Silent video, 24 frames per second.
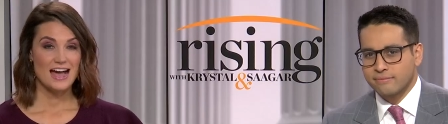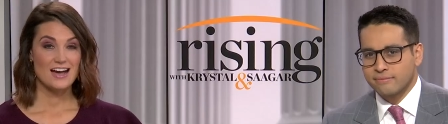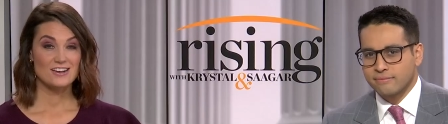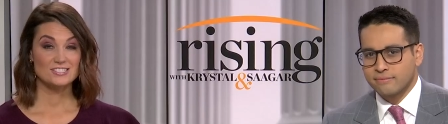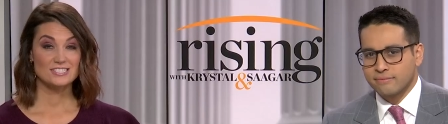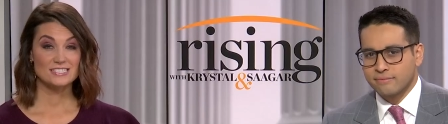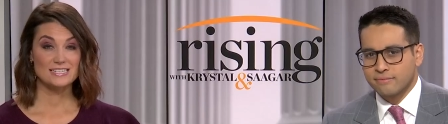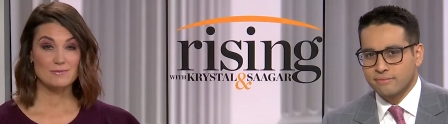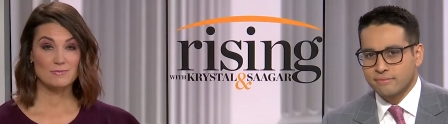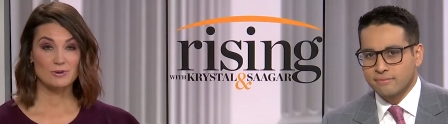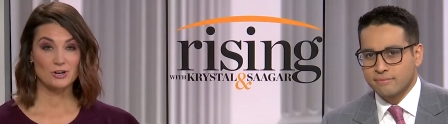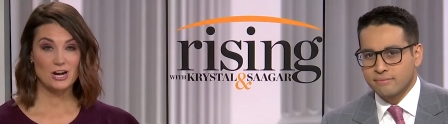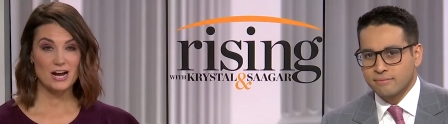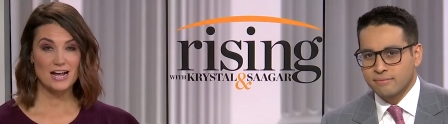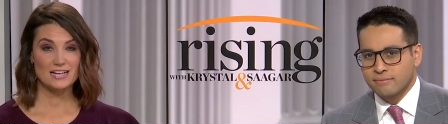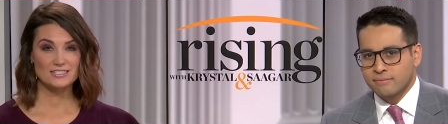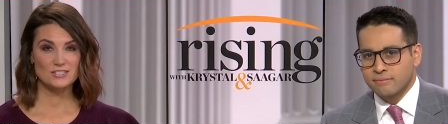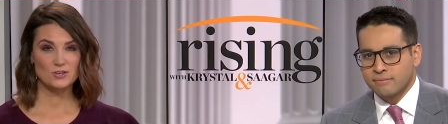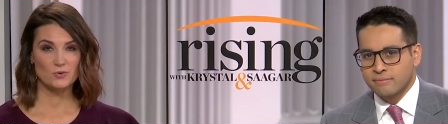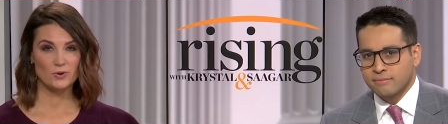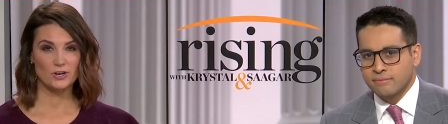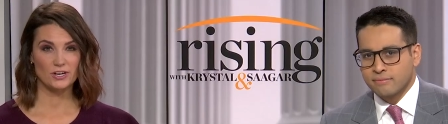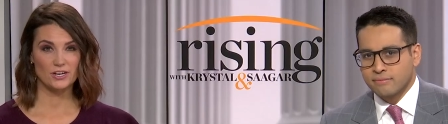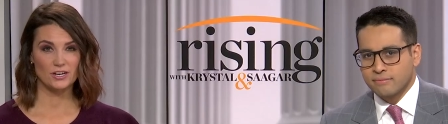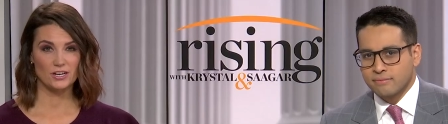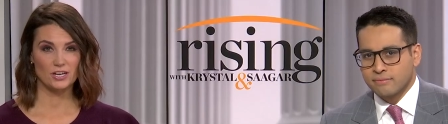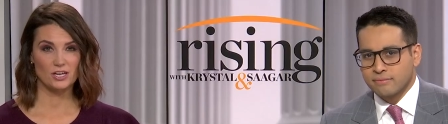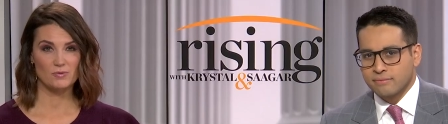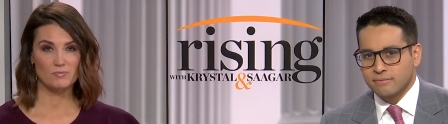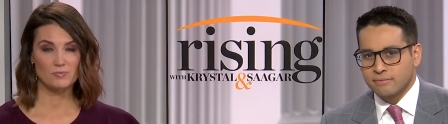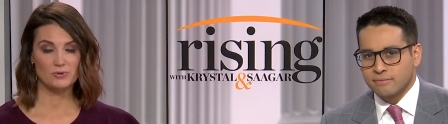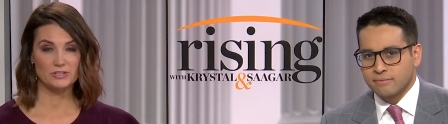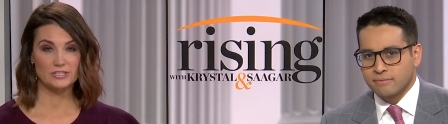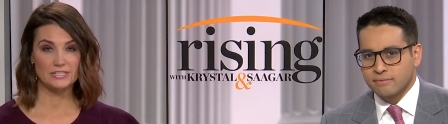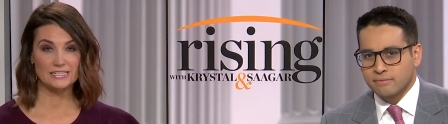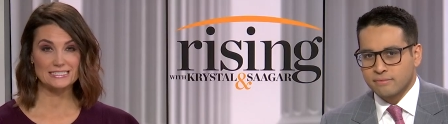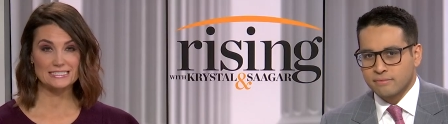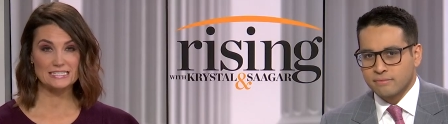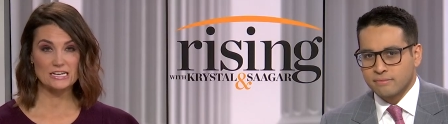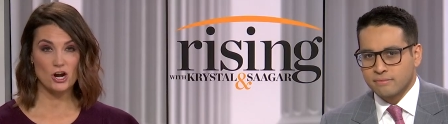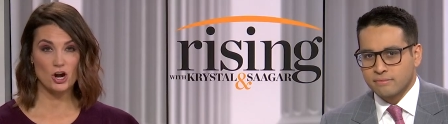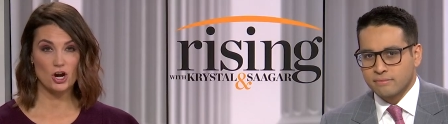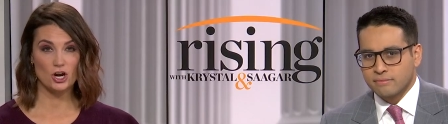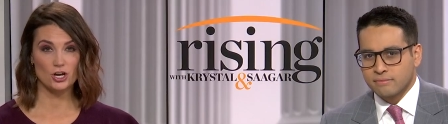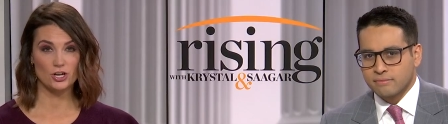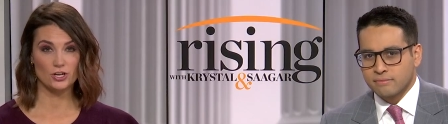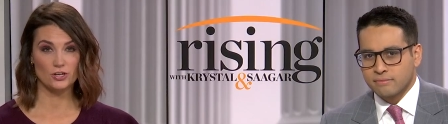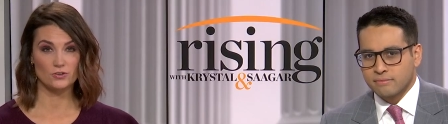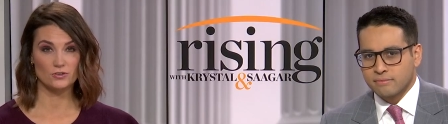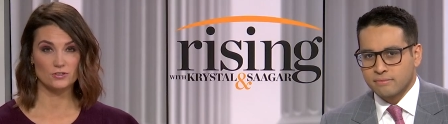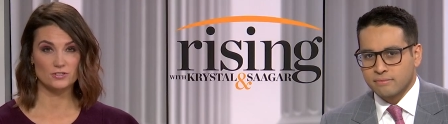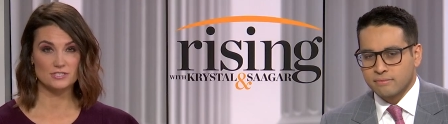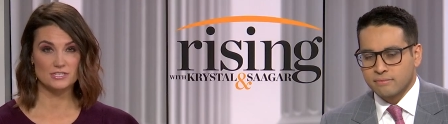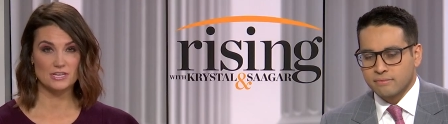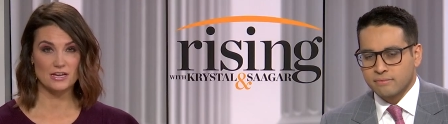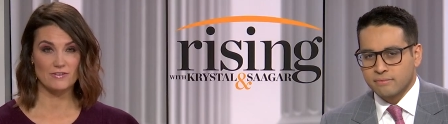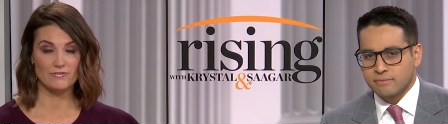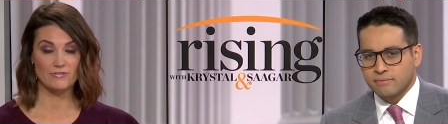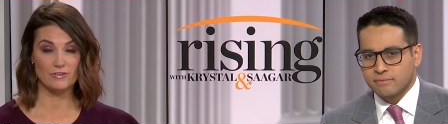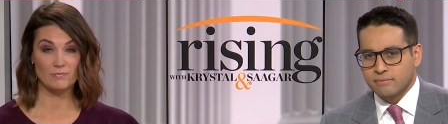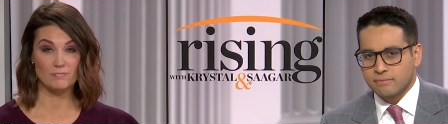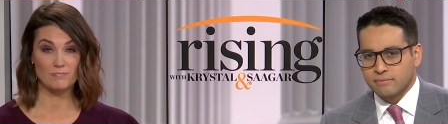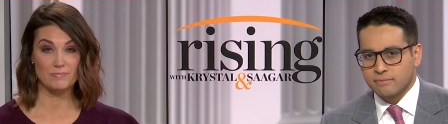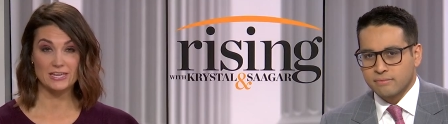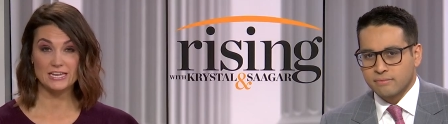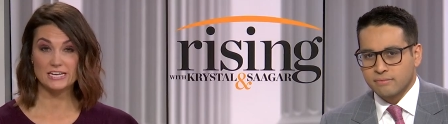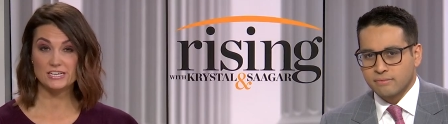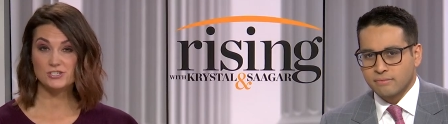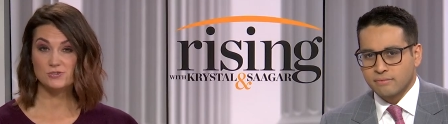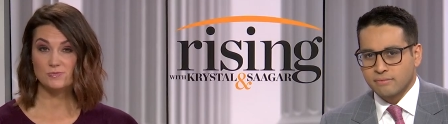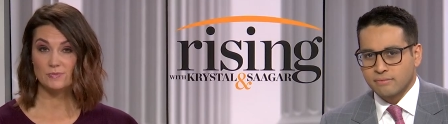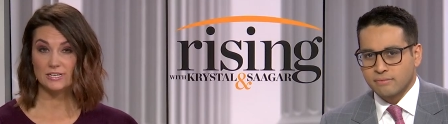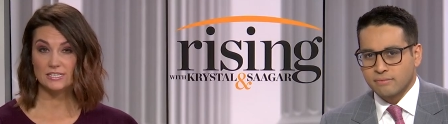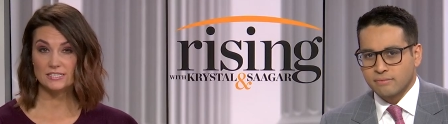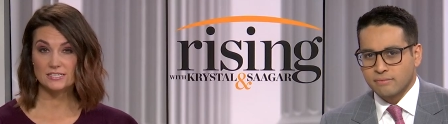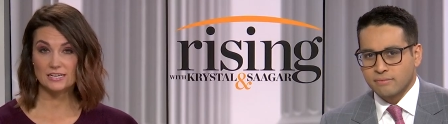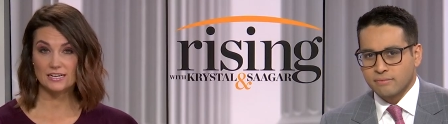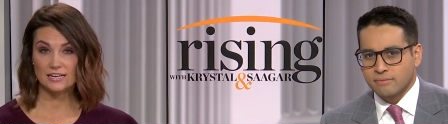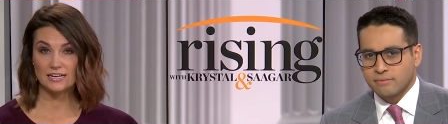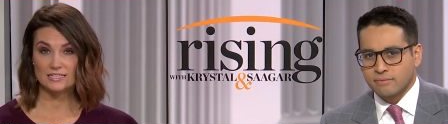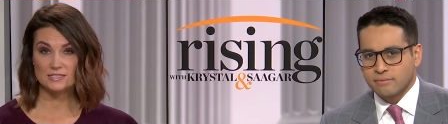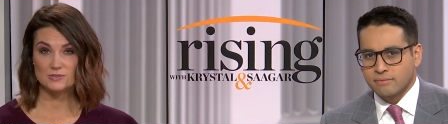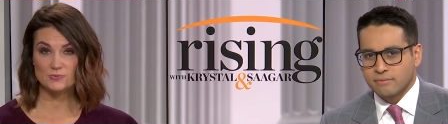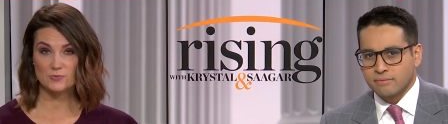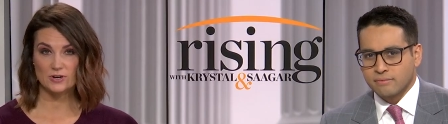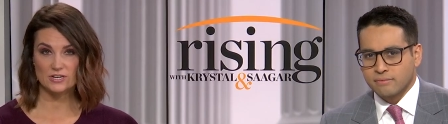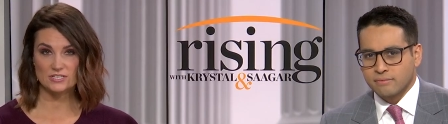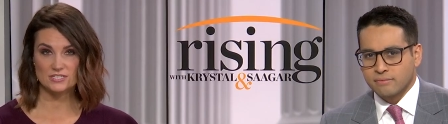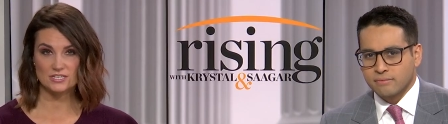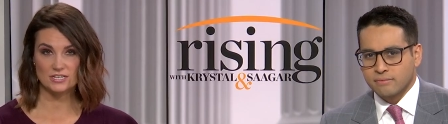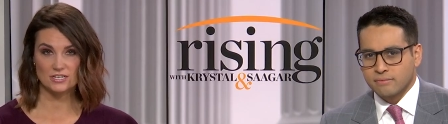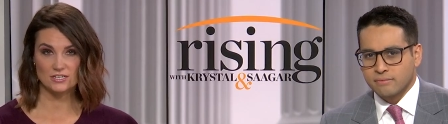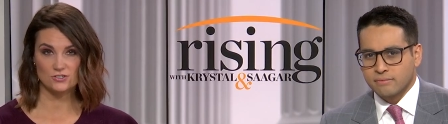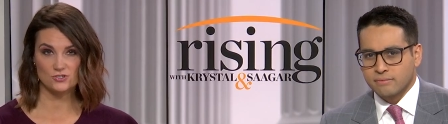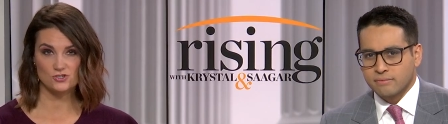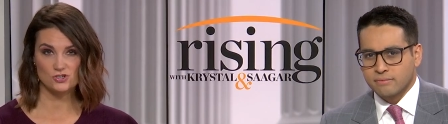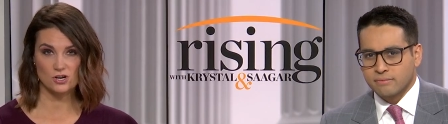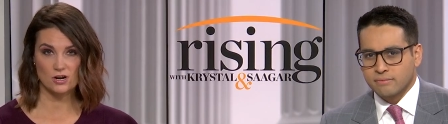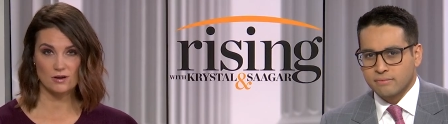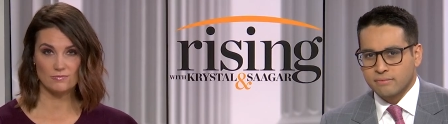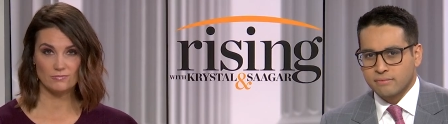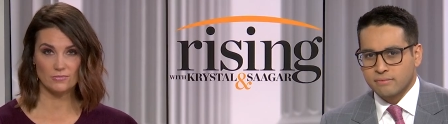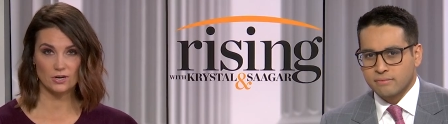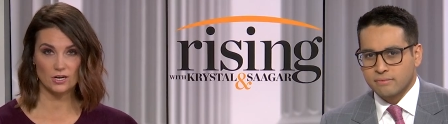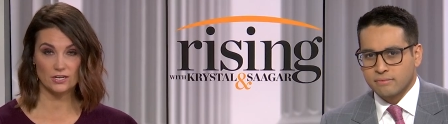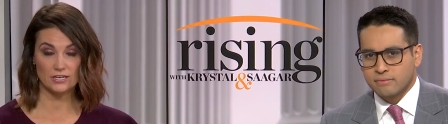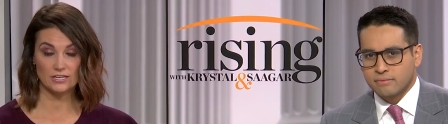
Speaker 1: House Democrats are working to complete articles of impeachment against President Trump,